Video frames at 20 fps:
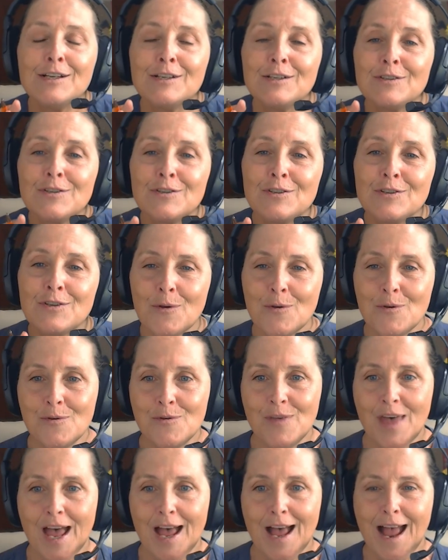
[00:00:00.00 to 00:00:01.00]
so
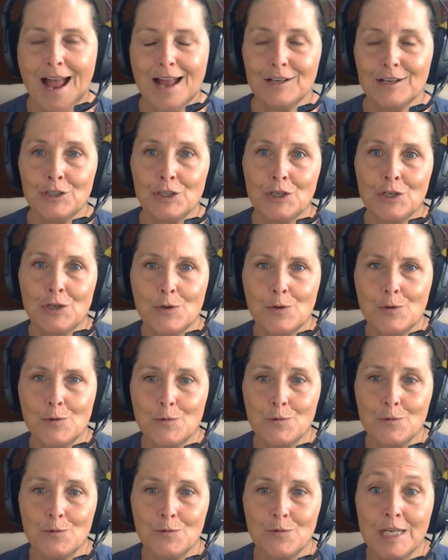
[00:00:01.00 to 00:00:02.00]
that
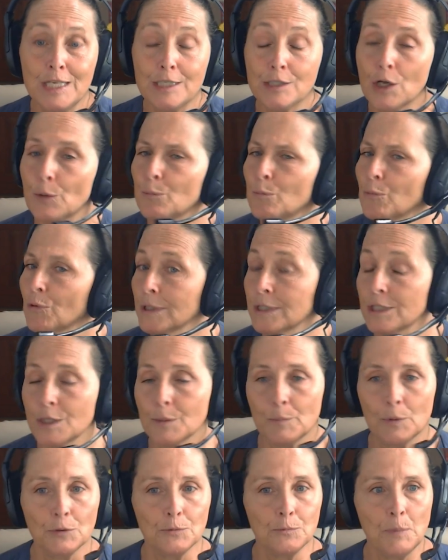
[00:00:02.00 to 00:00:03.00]
to these
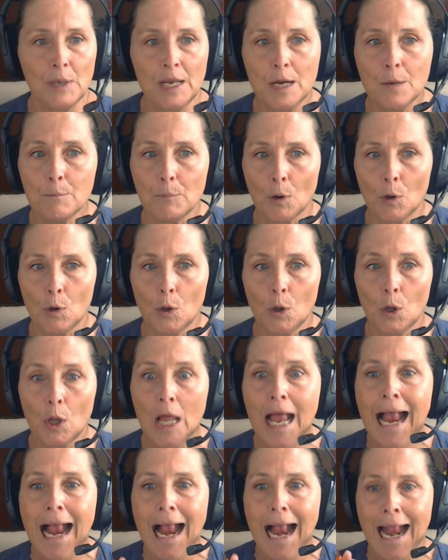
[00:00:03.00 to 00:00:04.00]
unprincipled people,
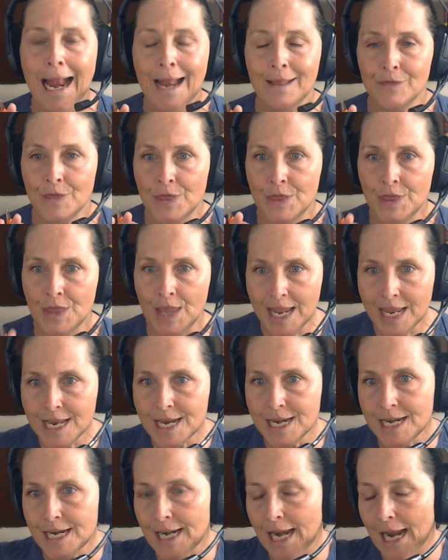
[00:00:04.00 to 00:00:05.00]
and
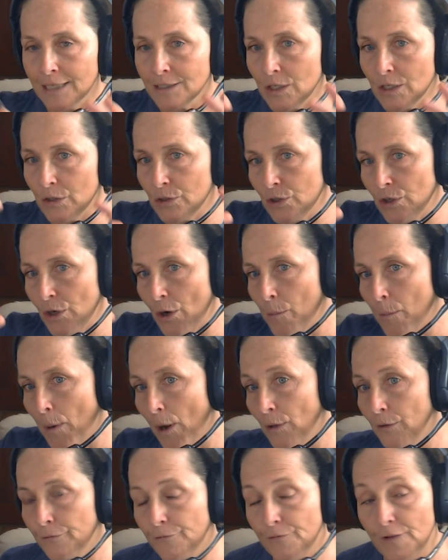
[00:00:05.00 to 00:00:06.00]
then it has a
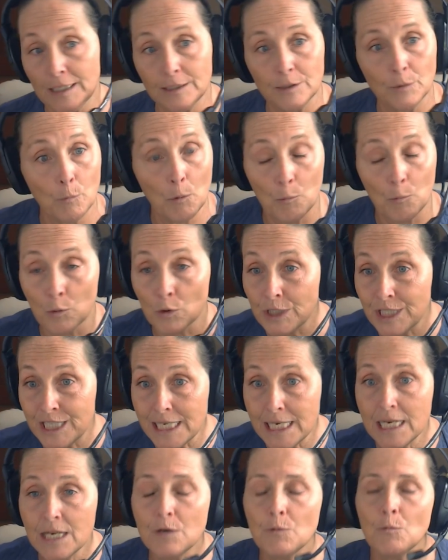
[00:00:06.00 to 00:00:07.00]
snowball effect. And what we're
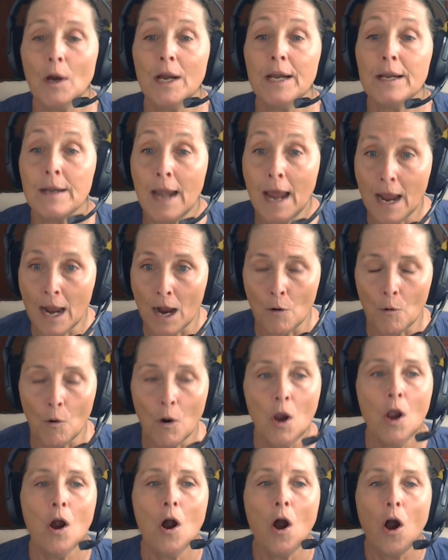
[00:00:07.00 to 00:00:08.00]
seeing right now
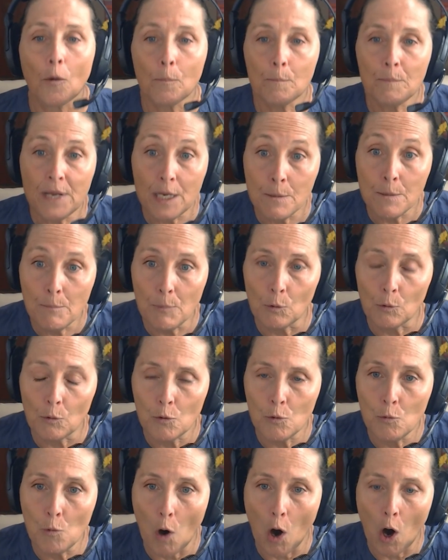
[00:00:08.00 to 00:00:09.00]
are people
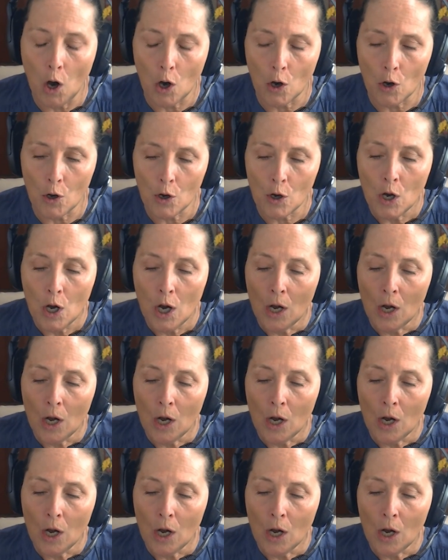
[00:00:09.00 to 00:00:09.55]
who are